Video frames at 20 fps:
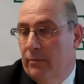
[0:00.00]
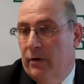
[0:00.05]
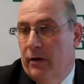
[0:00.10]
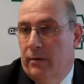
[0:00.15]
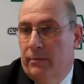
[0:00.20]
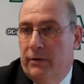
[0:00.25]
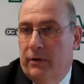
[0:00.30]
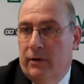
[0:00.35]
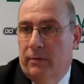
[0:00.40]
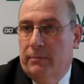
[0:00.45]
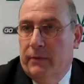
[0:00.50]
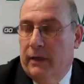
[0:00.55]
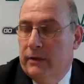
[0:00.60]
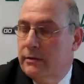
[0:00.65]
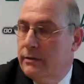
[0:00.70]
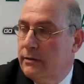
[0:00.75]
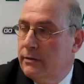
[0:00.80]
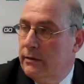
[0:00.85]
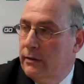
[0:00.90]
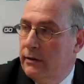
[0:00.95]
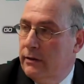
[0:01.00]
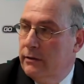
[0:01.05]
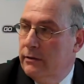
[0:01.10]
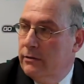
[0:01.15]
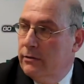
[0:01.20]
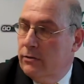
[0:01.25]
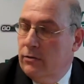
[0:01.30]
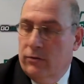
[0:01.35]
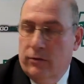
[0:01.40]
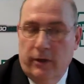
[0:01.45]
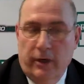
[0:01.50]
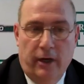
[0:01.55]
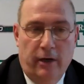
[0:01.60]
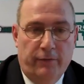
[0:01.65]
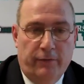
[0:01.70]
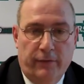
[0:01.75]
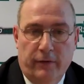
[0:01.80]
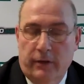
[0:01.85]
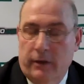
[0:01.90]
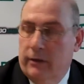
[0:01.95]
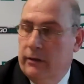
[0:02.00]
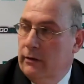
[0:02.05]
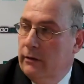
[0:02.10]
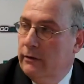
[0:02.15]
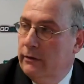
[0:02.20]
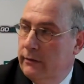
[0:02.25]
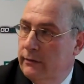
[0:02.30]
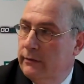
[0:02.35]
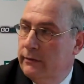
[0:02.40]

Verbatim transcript: that might have been our best uh, scoring half of the year.